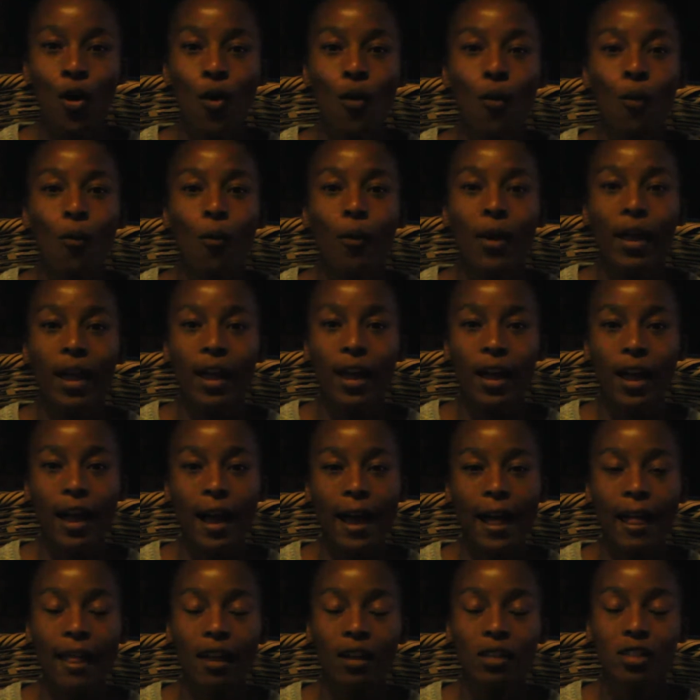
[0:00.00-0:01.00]
where
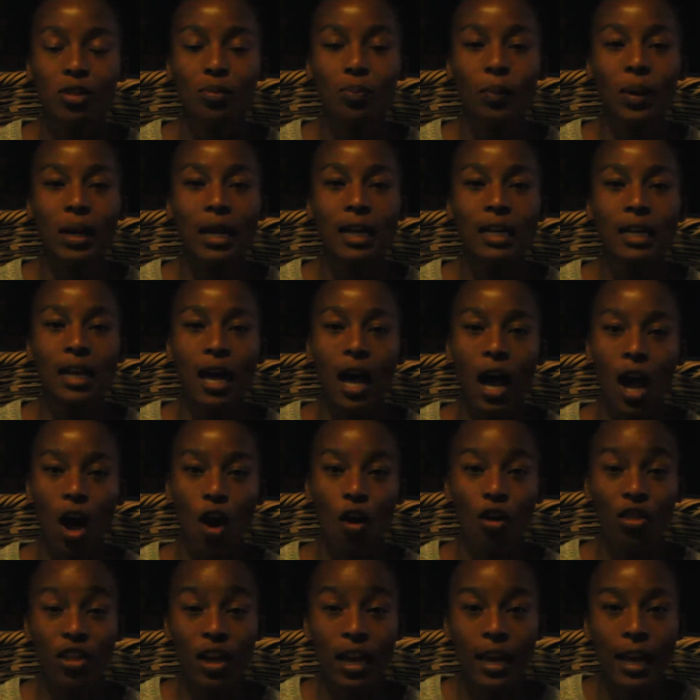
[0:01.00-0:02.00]
I explain
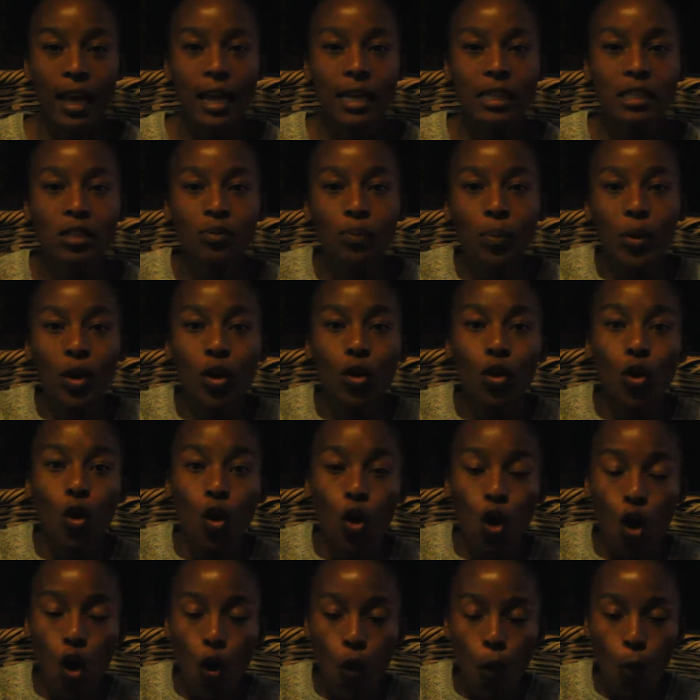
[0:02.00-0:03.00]
how that has been
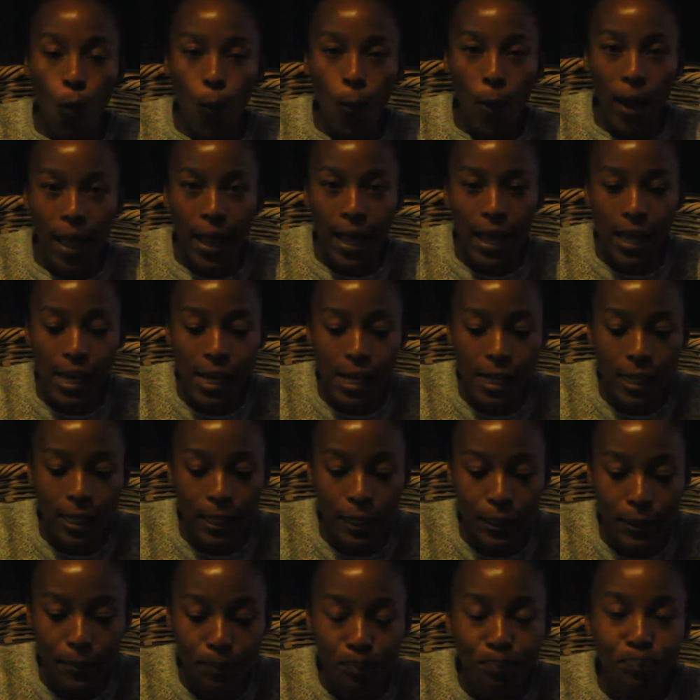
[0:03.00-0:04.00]

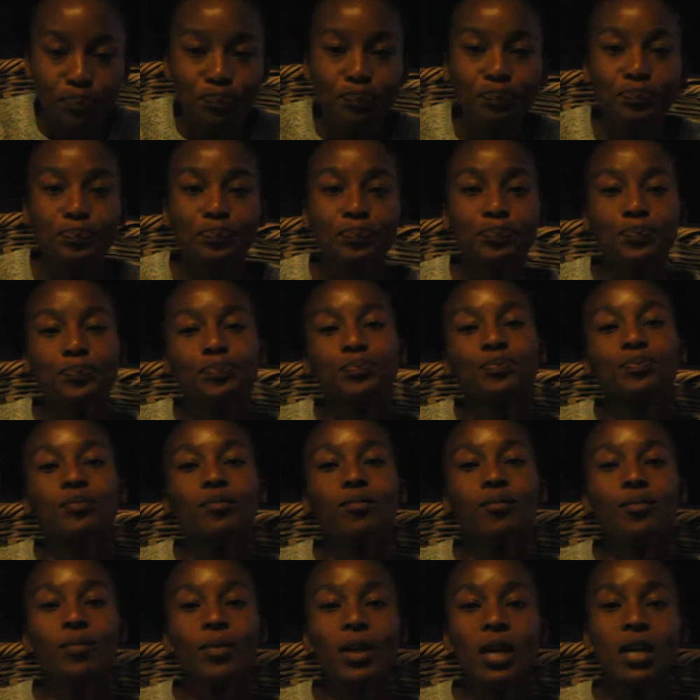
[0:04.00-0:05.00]
going.
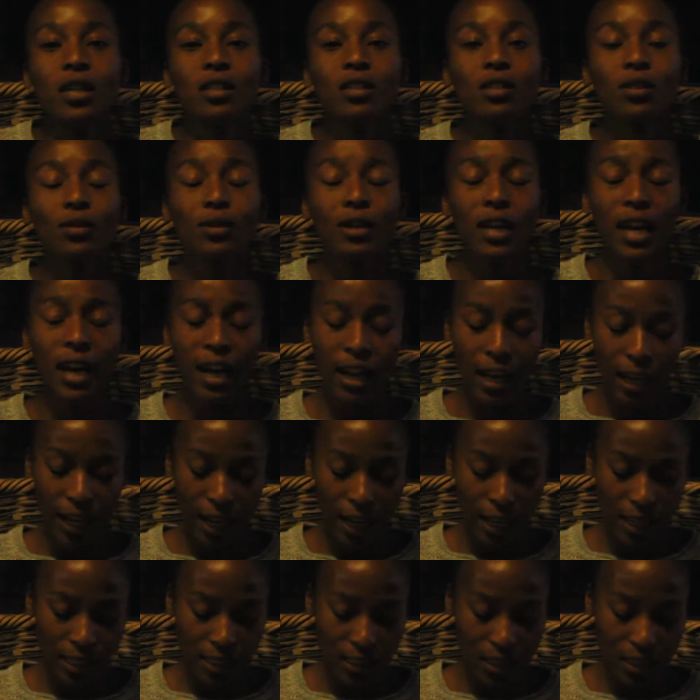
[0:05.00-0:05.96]
So yeah guys,